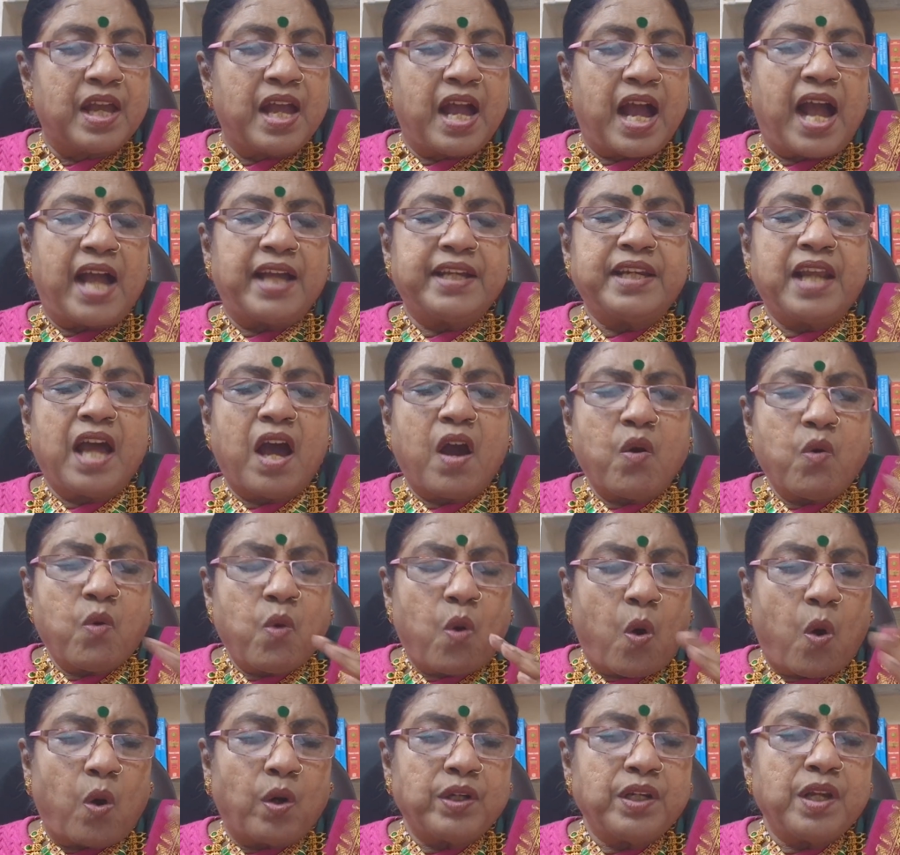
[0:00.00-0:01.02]
I now
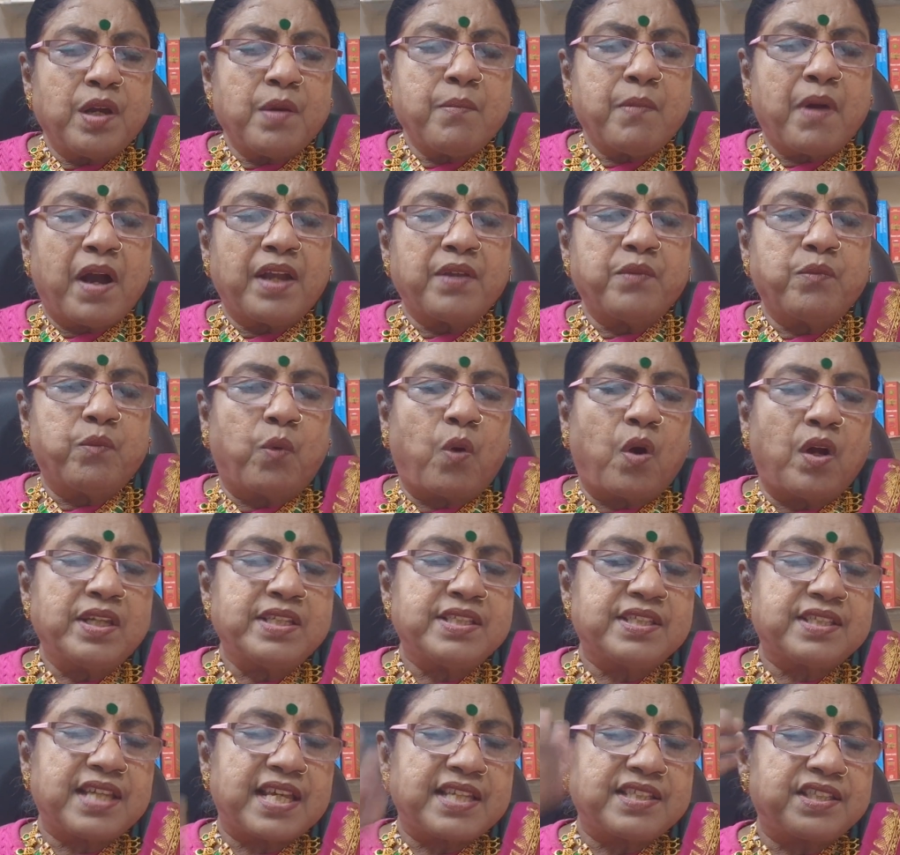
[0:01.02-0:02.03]
honor my
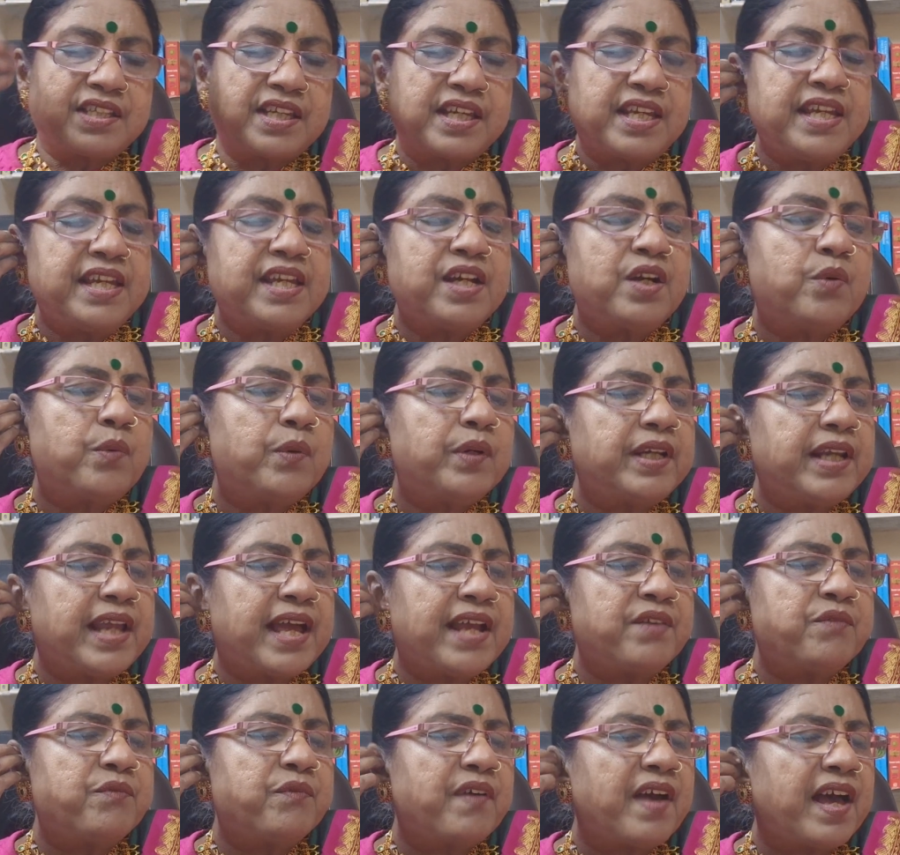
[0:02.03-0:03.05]
voice as equal
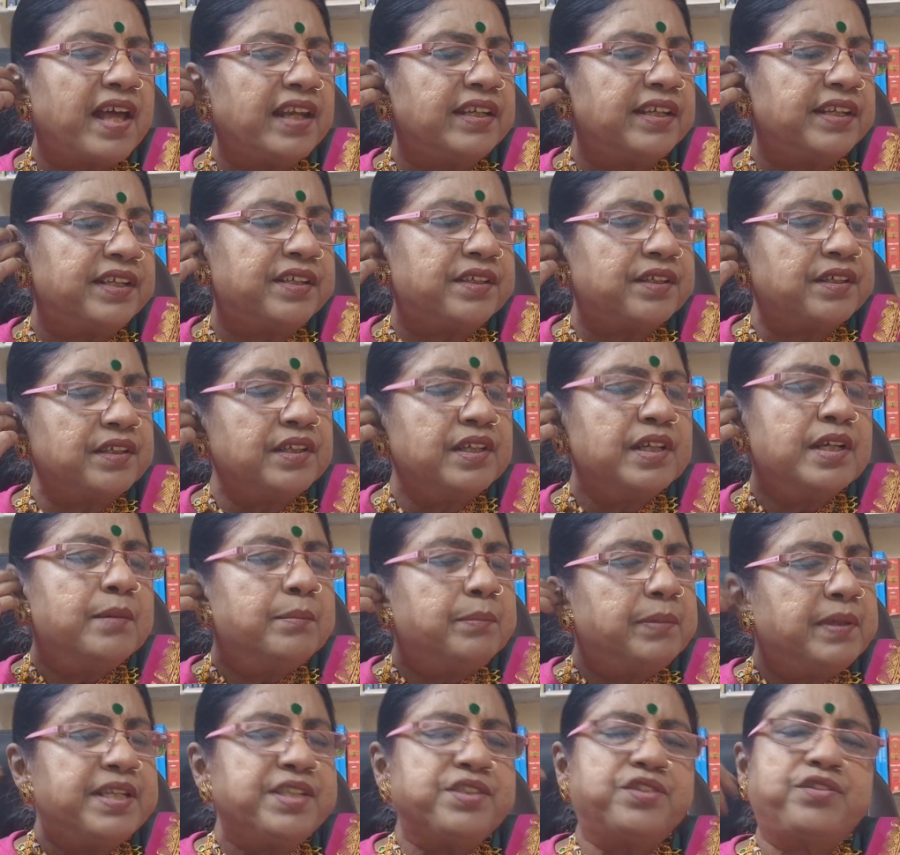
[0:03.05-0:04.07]
and valid.
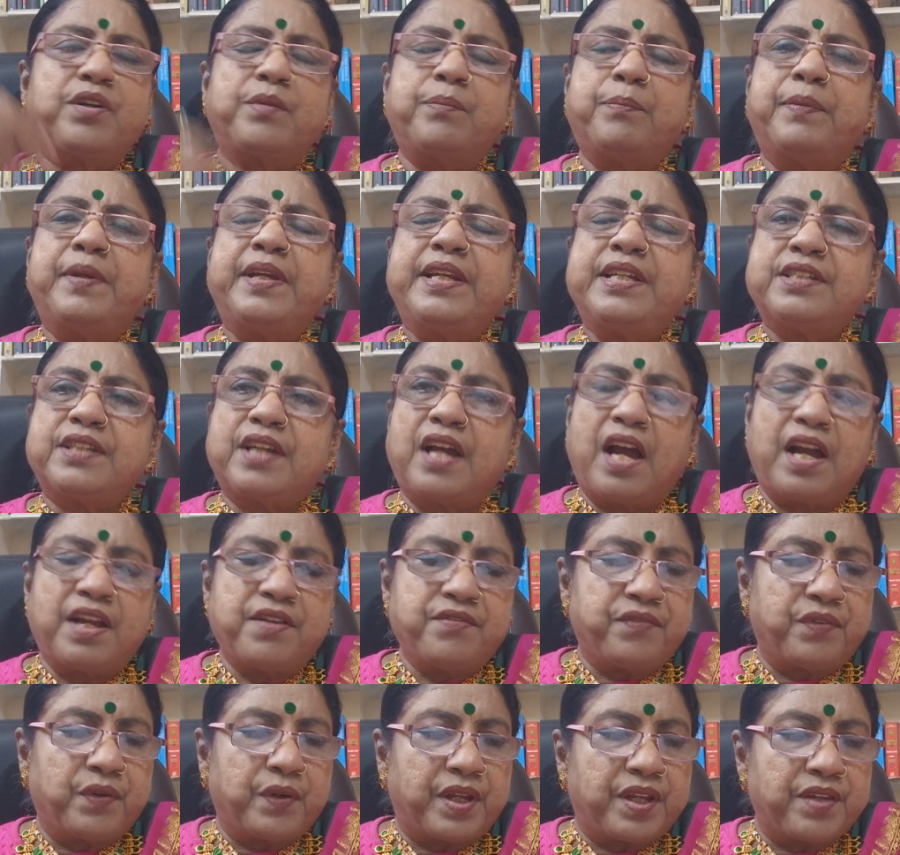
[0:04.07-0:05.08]
Please repeat, I
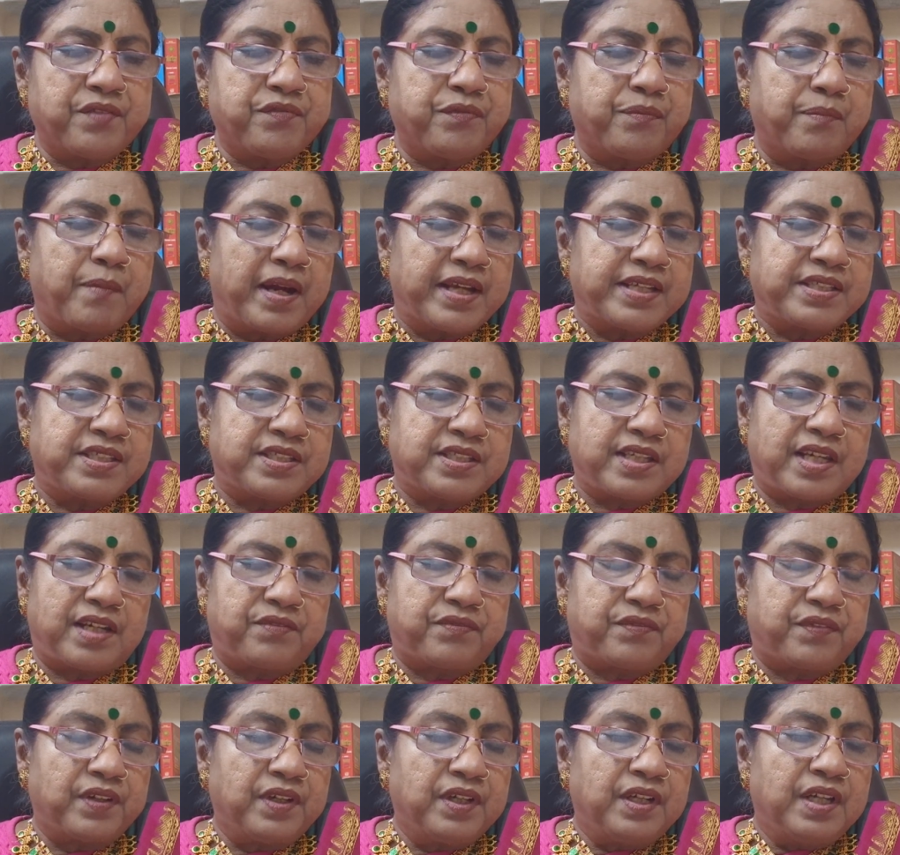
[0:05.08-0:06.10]
forgive
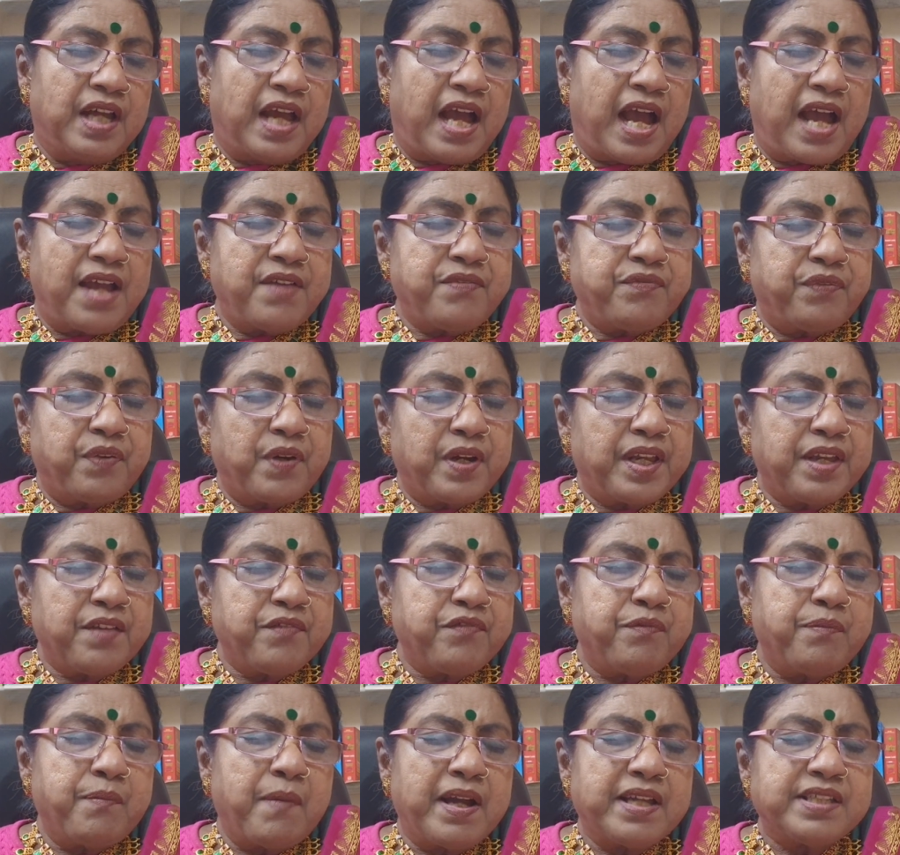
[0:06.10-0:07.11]
myself. I
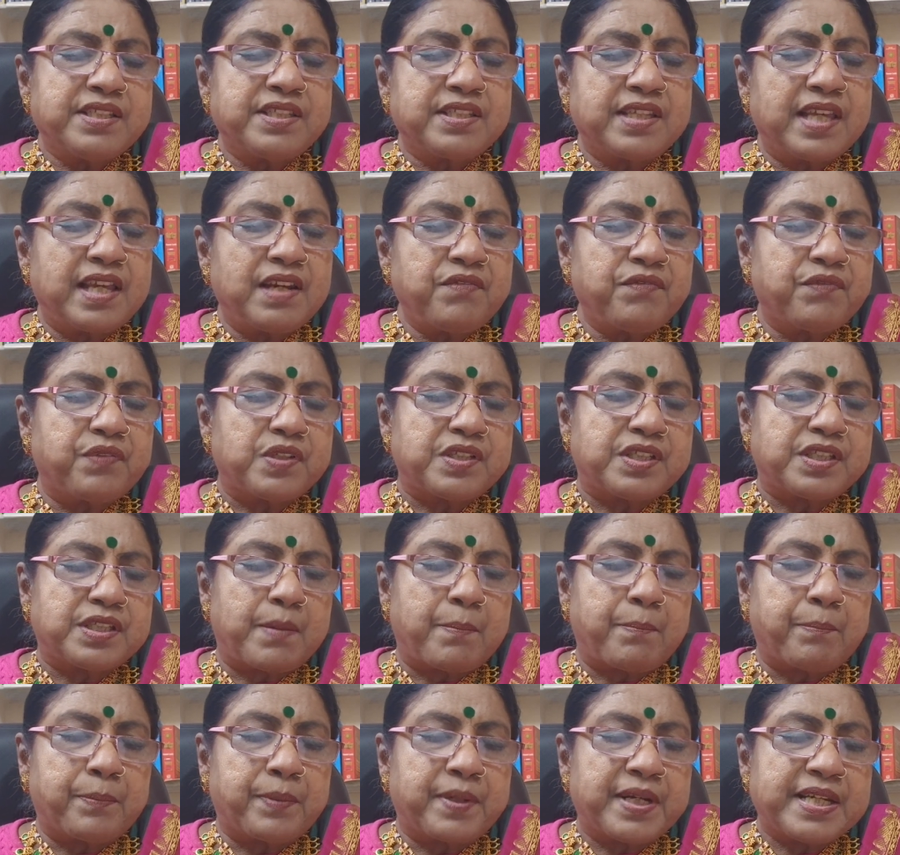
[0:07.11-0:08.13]
forgive myself for
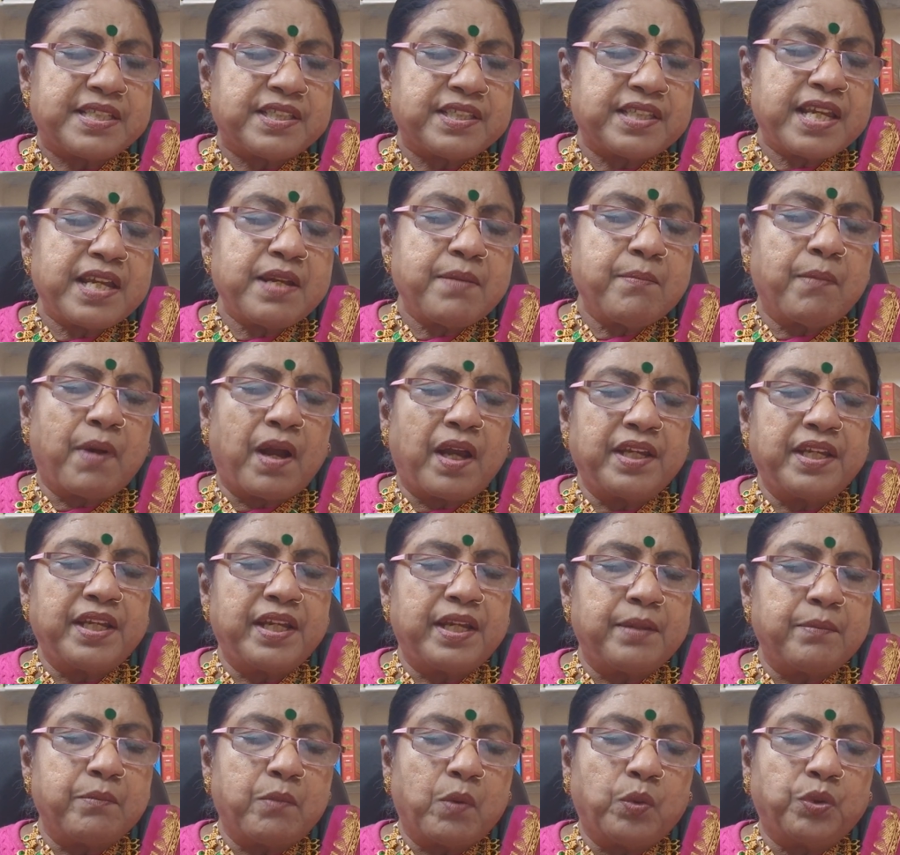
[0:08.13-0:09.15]
suppressing my
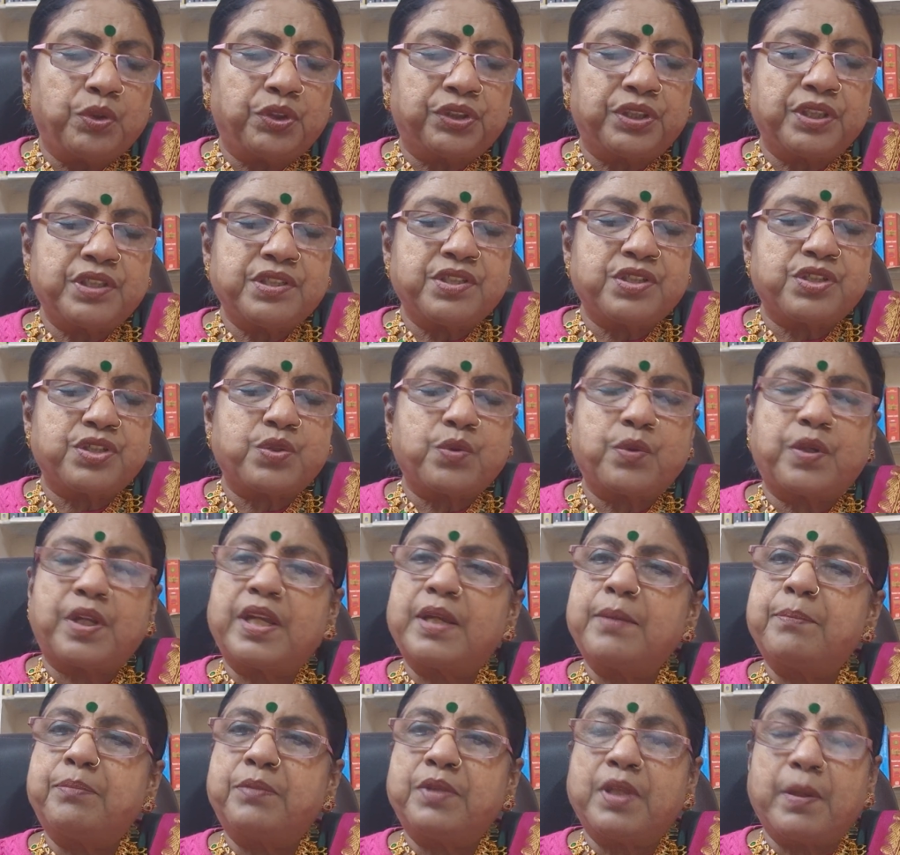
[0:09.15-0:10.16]
emotions to
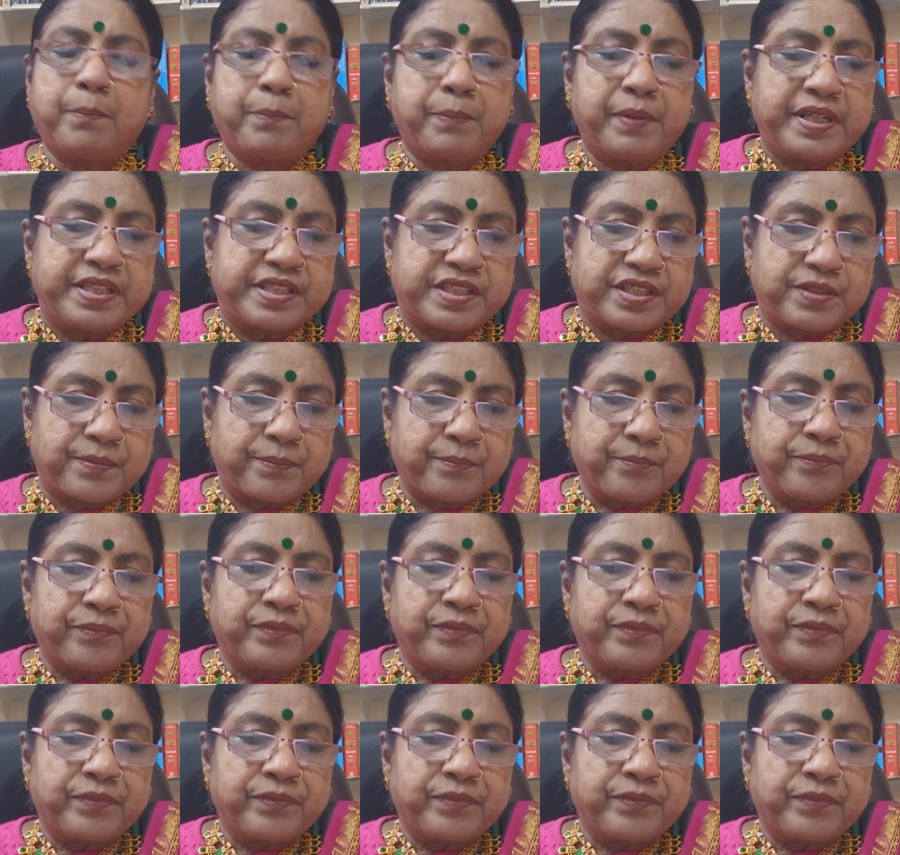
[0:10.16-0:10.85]
keep the peace.